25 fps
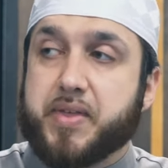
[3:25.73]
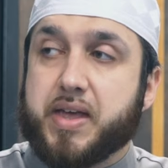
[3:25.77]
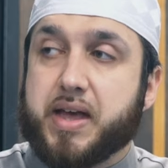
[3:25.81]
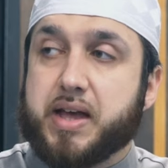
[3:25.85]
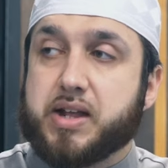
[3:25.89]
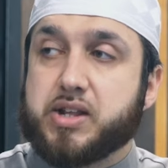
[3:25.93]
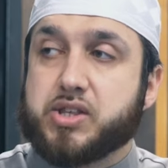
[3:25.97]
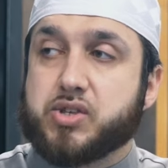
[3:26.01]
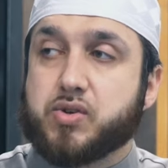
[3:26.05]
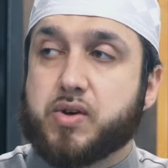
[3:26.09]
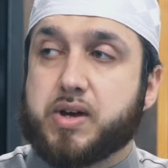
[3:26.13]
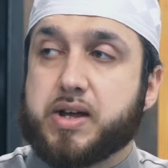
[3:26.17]

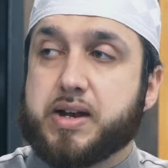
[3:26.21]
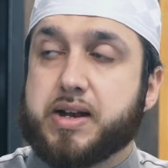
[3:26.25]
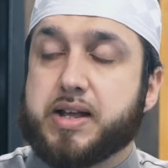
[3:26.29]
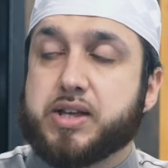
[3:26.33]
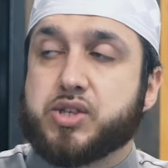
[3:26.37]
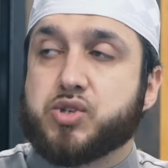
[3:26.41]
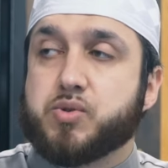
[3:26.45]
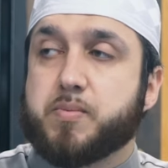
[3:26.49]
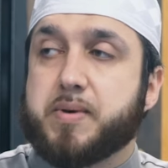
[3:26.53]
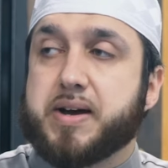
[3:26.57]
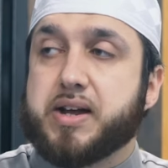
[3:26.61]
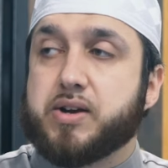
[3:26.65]
And so Allah
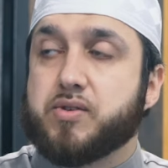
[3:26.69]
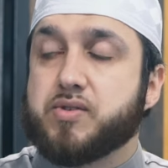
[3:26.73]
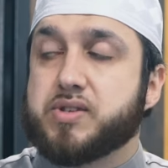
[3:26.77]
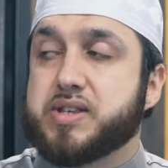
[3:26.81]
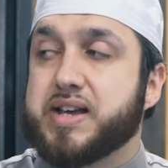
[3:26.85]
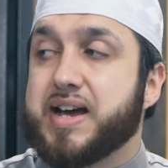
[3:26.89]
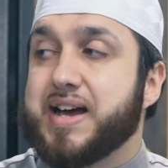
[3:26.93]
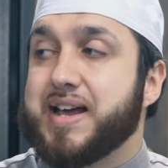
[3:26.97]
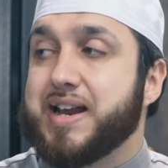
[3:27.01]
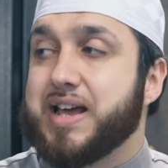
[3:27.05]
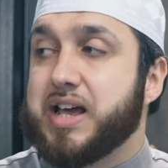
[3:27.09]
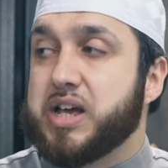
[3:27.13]
subhanahu wa
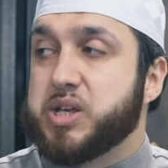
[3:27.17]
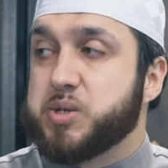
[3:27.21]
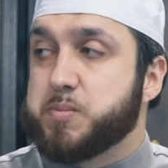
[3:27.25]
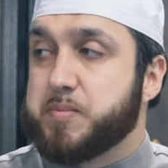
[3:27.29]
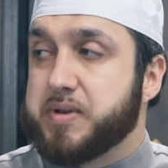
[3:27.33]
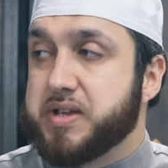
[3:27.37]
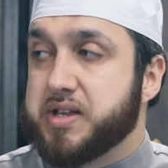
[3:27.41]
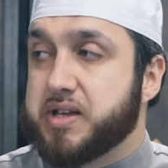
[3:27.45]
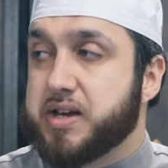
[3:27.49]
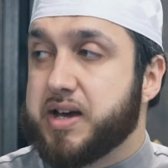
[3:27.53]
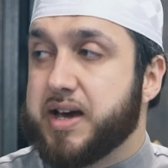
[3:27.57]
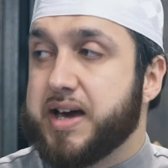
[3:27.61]
ta'ala has
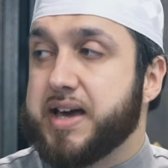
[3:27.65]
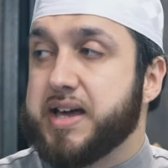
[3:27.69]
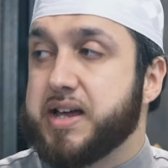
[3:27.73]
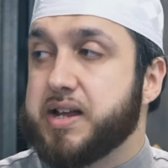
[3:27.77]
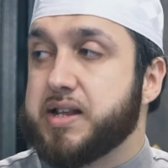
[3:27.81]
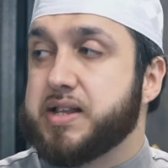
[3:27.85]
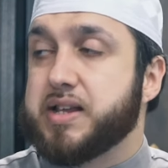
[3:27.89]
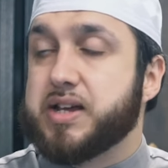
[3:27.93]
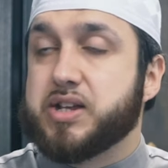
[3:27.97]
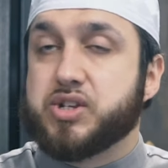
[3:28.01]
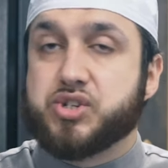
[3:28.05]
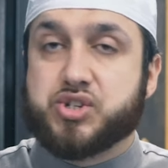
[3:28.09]
been
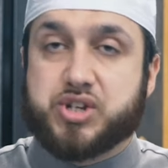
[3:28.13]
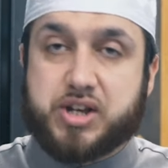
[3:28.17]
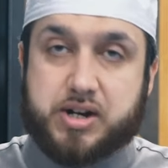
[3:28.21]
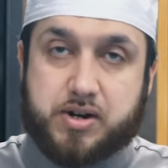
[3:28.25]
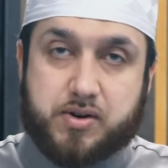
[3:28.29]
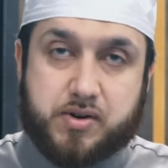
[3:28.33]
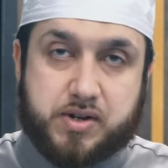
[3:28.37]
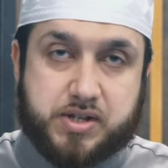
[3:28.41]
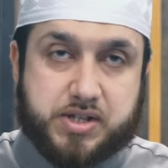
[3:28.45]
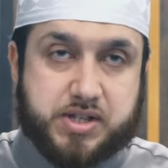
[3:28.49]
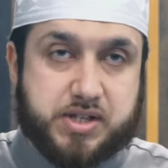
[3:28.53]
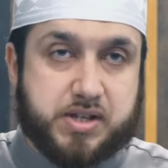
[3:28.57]
kind and
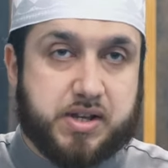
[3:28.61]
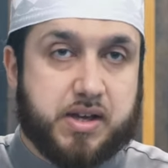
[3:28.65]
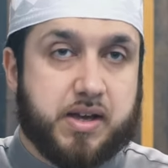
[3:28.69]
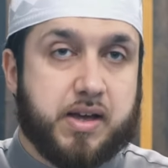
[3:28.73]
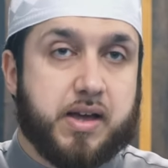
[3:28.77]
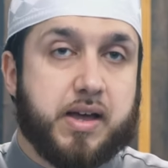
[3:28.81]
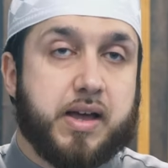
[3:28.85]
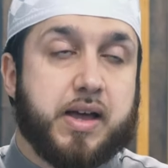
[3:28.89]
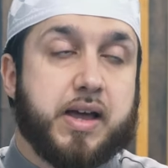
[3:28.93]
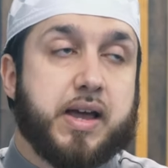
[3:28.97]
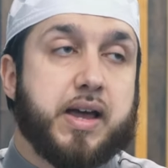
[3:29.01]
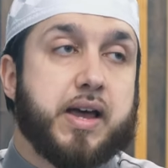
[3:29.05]
generous
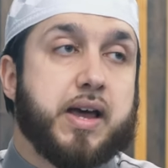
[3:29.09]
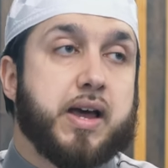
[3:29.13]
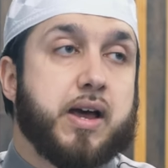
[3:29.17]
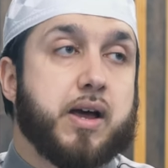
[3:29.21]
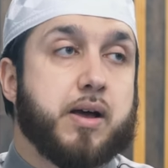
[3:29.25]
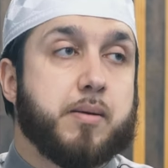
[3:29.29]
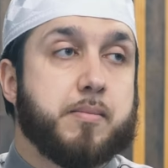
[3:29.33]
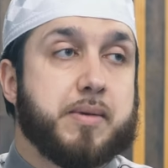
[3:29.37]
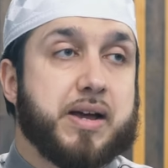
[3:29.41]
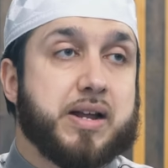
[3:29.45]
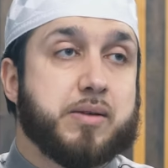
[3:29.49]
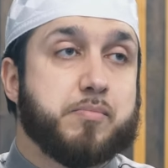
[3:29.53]

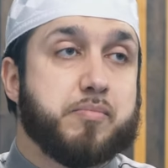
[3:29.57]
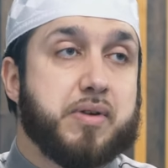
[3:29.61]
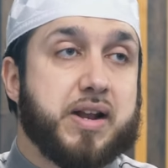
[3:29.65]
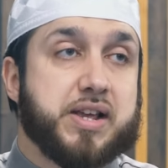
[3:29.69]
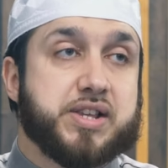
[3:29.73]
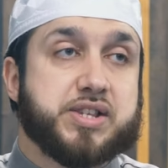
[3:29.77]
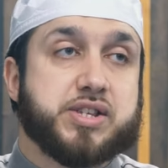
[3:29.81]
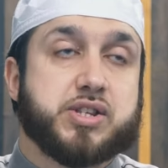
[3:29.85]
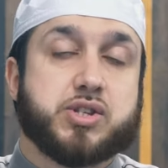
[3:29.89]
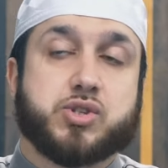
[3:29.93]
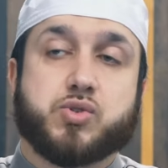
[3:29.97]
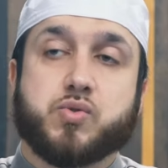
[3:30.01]
and
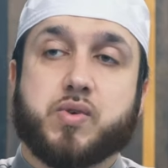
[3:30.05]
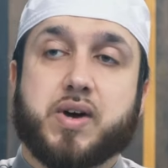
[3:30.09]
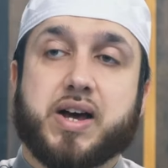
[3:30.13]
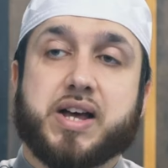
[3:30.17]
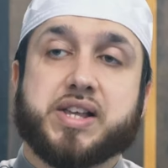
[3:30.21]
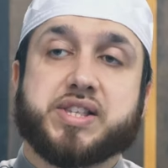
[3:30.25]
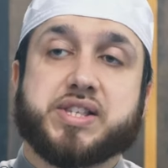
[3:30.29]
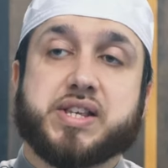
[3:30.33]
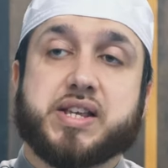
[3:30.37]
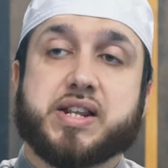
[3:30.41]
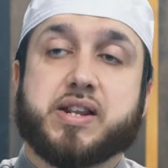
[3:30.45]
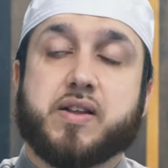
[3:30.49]
pleasant to
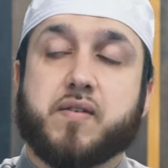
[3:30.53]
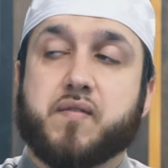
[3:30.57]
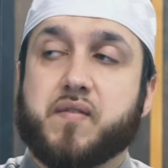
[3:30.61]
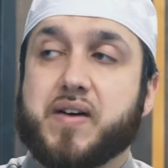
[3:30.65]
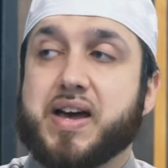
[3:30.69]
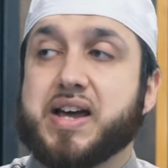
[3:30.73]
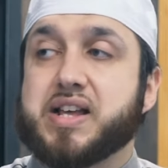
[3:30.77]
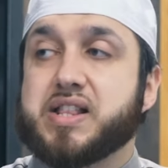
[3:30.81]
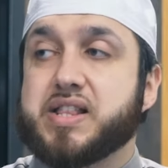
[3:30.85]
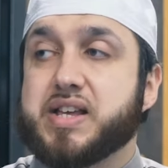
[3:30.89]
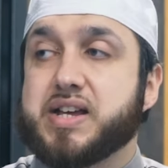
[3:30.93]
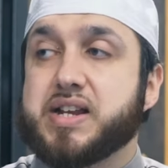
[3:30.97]
us in the
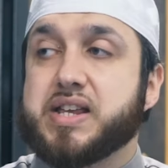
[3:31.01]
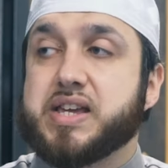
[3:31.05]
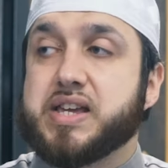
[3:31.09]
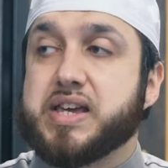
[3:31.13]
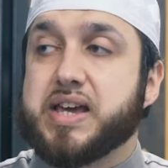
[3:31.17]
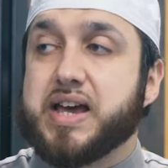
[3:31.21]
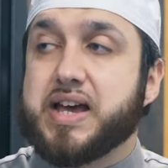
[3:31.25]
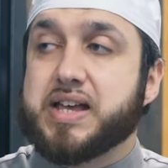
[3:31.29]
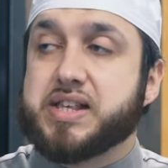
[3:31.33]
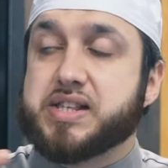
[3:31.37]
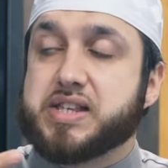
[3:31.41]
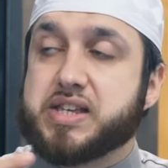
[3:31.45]
fact that He
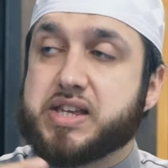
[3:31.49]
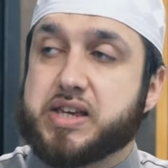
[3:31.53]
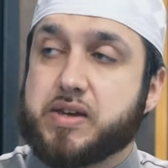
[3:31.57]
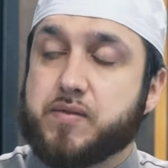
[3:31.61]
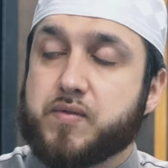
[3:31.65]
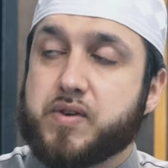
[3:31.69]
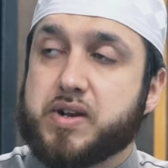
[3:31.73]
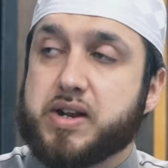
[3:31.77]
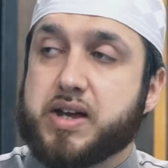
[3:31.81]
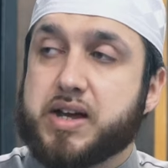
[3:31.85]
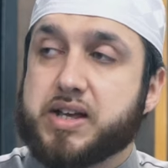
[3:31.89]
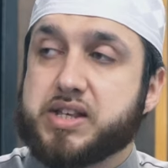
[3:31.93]
has
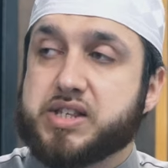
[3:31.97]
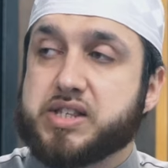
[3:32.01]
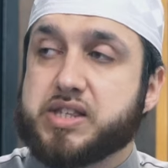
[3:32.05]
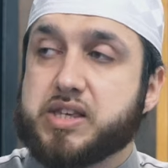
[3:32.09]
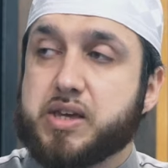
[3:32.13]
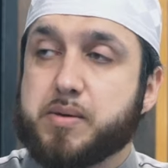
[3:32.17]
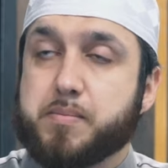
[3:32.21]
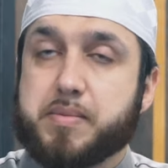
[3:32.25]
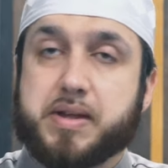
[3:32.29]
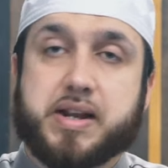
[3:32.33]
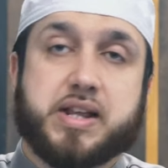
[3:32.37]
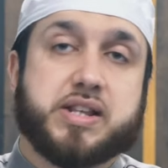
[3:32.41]
given us
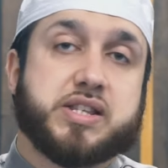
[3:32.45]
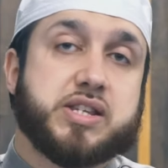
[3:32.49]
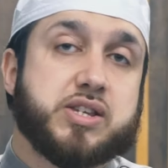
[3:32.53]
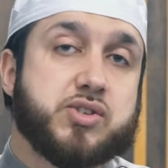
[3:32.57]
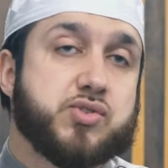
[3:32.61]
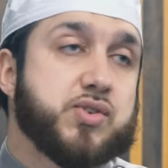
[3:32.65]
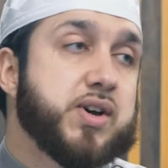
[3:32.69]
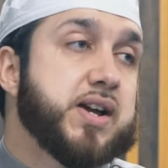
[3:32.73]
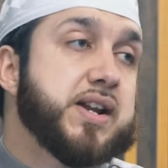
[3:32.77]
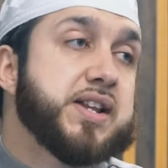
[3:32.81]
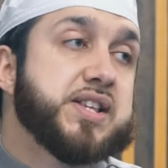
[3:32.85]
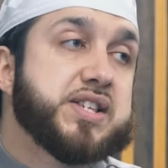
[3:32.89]
the ability
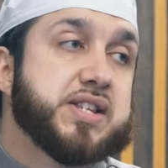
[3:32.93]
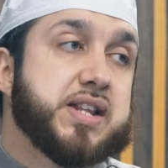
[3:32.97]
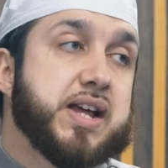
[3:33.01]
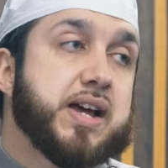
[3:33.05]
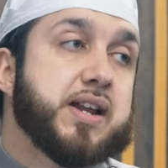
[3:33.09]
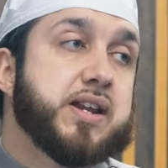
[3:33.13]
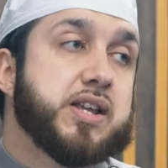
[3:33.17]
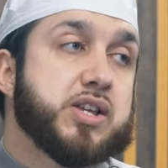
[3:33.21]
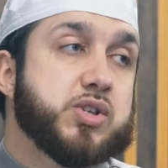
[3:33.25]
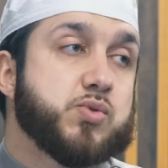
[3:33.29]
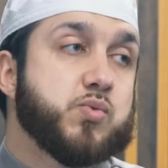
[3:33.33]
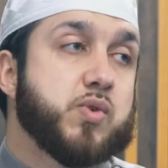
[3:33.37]
to
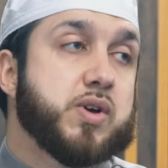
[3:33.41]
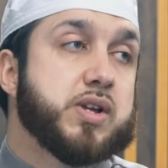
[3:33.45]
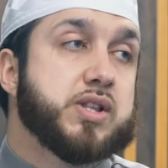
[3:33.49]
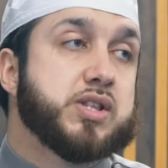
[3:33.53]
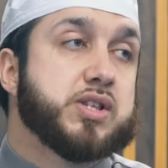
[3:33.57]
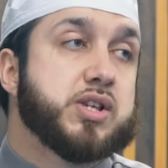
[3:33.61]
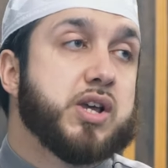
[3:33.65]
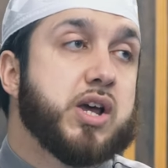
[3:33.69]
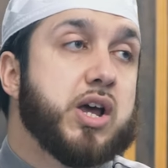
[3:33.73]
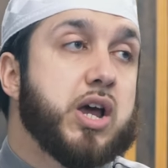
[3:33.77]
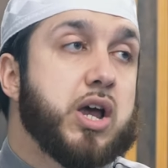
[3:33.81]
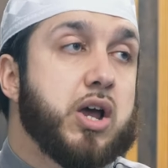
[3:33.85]
understand His
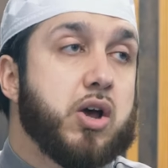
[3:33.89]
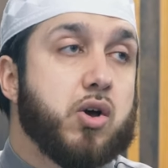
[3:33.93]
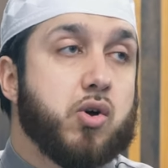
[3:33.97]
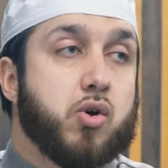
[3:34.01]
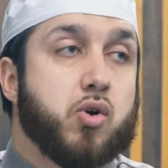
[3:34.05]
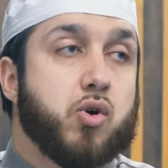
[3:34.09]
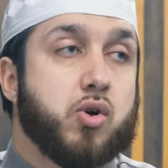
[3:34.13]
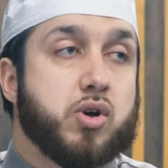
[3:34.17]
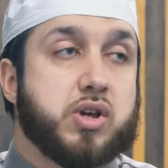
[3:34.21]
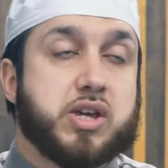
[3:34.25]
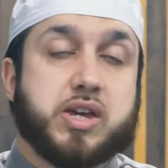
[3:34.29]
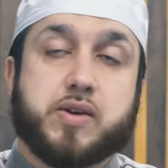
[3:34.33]
words,
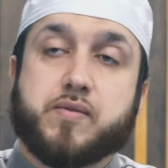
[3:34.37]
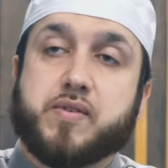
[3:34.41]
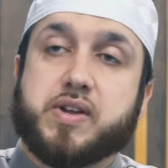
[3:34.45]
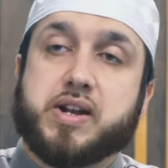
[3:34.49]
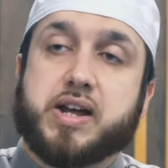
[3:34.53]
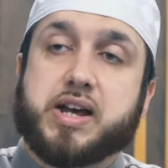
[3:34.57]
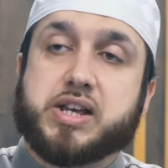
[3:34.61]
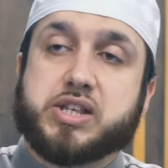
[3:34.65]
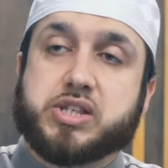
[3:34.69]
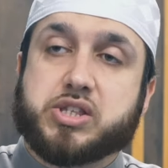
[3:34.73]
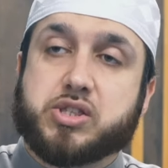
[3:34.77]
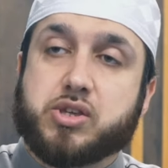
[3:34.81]
or given
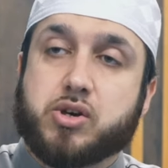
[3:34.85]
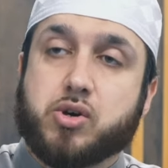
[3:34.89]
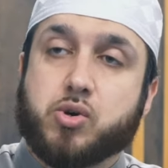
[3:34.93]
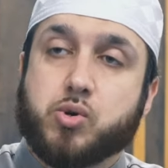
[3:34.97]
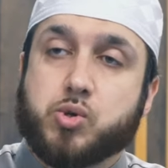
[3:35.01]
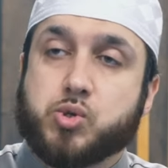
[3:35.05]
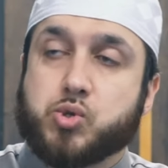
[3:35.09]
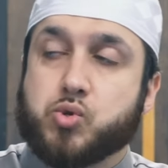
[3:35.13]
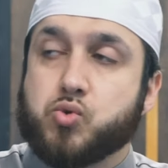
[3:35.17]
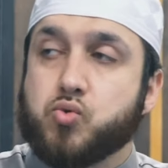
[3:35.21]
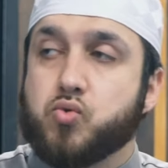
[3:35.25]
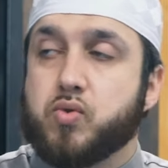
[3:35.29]
us
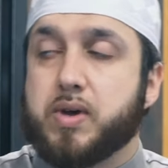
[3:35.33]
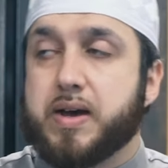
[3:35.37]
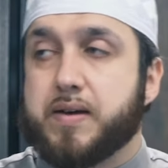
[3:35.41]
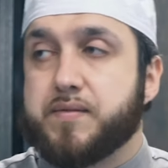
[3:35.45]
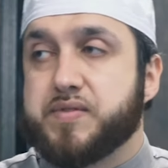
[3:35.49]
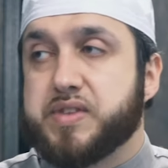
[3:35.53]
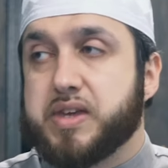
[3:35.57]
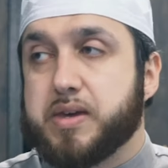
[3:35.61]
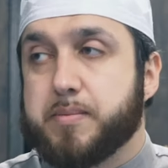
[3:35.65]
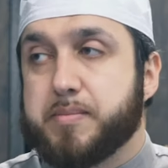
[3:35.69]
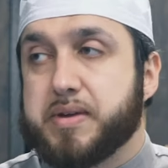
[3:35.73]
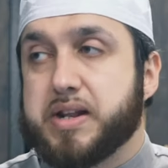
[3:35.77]
those who
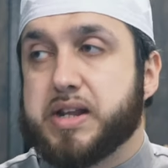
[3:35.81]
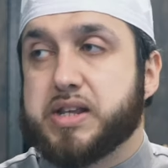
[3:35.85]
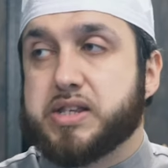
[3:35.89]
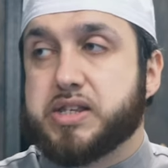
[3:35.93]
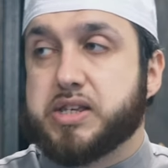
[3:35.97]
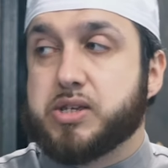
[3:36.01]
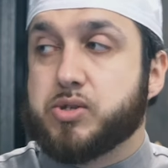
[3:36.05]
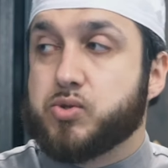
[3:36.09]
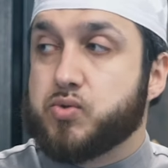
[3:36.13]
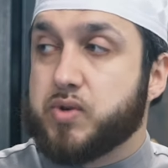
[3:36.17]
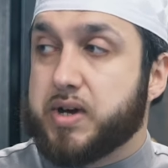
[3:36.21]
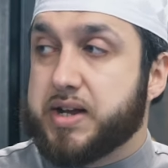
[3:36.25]
have the
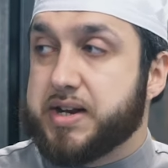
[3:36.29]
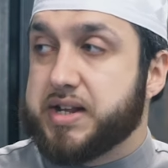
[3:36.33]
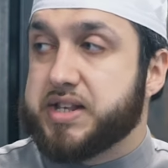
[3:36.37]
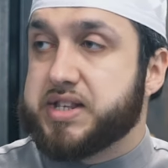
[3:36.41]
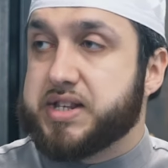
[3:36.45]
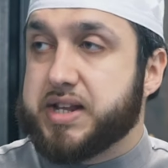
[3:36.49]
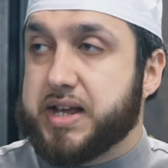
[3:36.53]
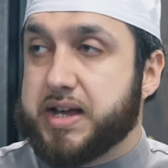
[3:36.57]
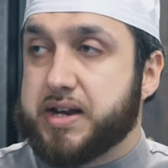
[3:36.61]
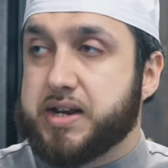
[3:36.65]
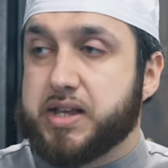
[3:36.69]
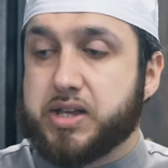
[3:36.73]
ability to
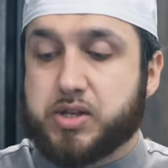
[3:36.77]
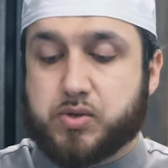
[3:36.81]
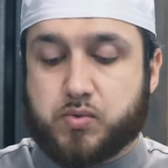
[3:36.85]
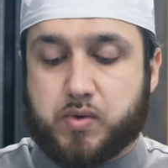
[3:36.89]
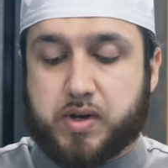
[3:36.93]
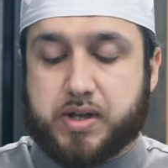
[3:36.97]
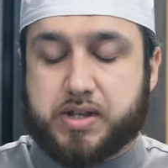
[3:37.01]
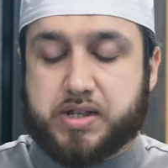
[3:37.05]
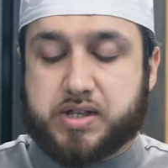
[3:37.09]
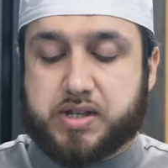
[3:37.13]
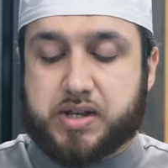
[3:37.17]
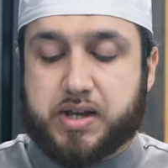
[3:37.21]
understand His
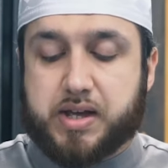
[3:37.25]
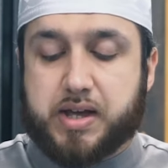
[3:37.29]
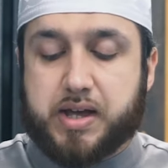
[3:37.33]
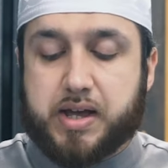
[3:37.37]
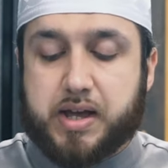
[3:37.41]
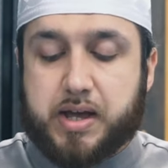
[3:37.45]
words.